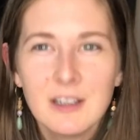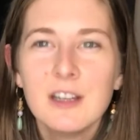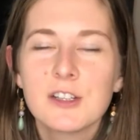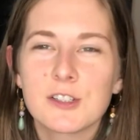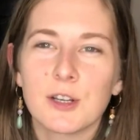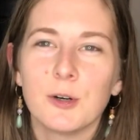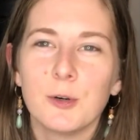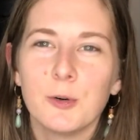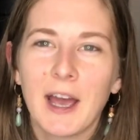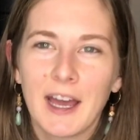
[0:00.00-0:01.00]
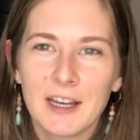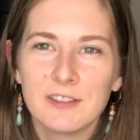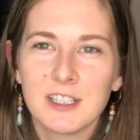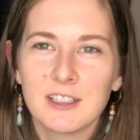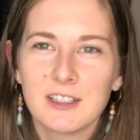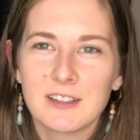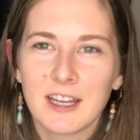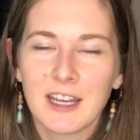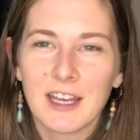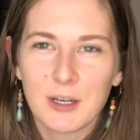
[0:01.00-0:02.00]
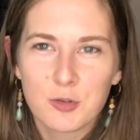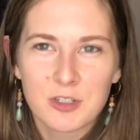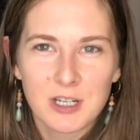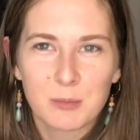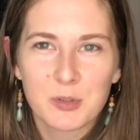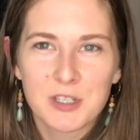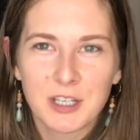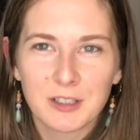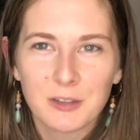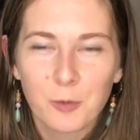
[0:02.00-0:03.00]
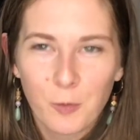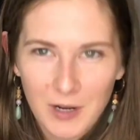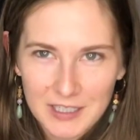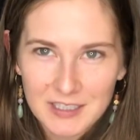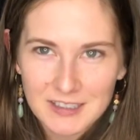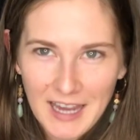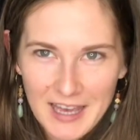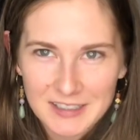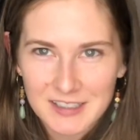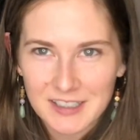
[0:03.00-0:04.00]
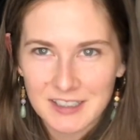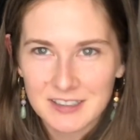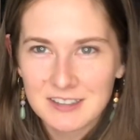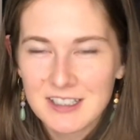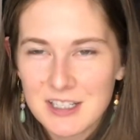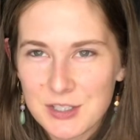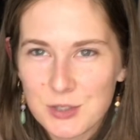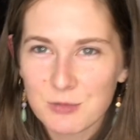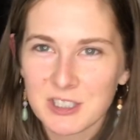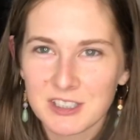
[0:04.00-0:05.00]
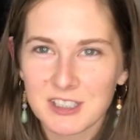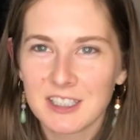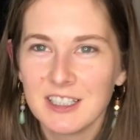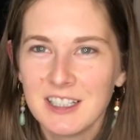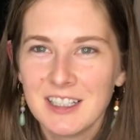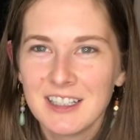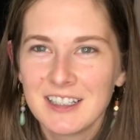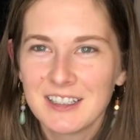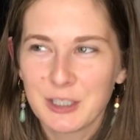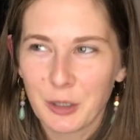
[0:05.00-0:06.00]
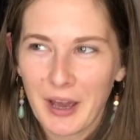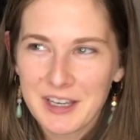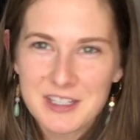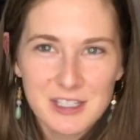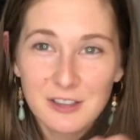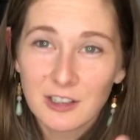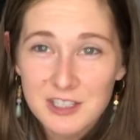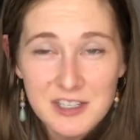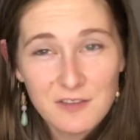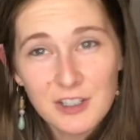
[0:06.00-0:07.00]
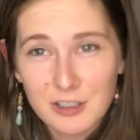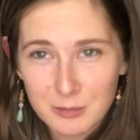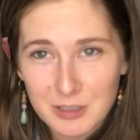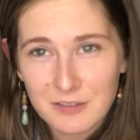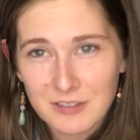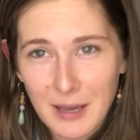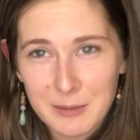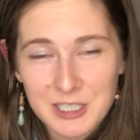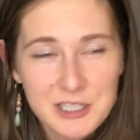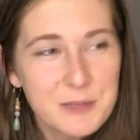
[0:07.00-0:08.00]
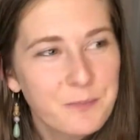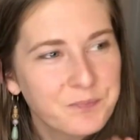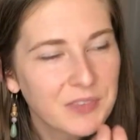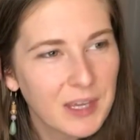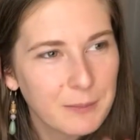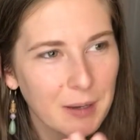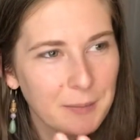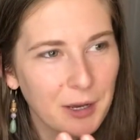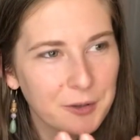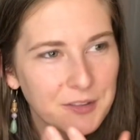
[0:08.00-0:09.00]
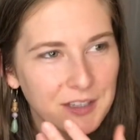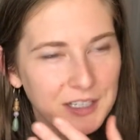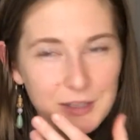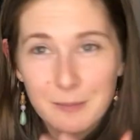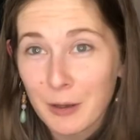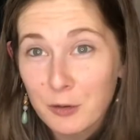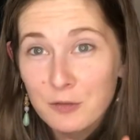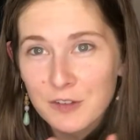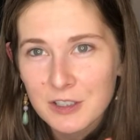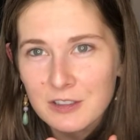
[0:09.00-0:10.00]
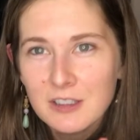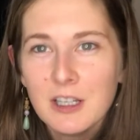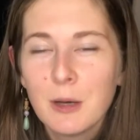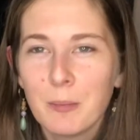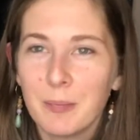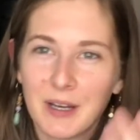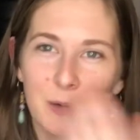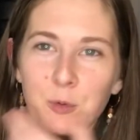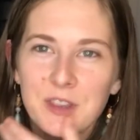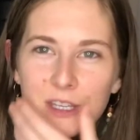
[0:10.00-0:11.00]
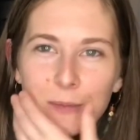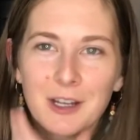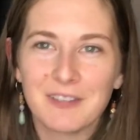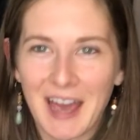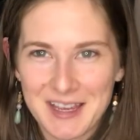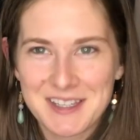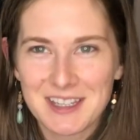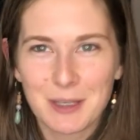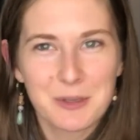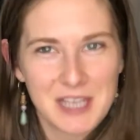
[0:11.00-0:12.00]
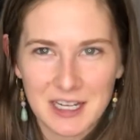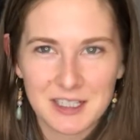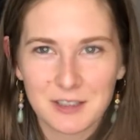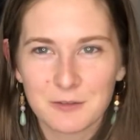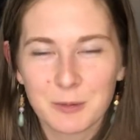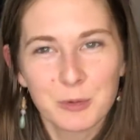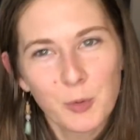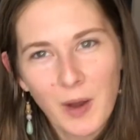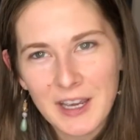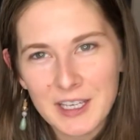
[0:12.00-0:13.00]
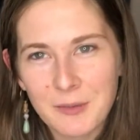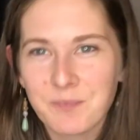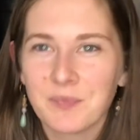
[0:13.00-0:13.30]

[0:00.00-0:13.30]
So having that extra 10% white added in is really, you know, I can still honestly feel a little bit of the flabbiness in my mouth, like in the mouth feel, but with the amount of acid that was added in from the white,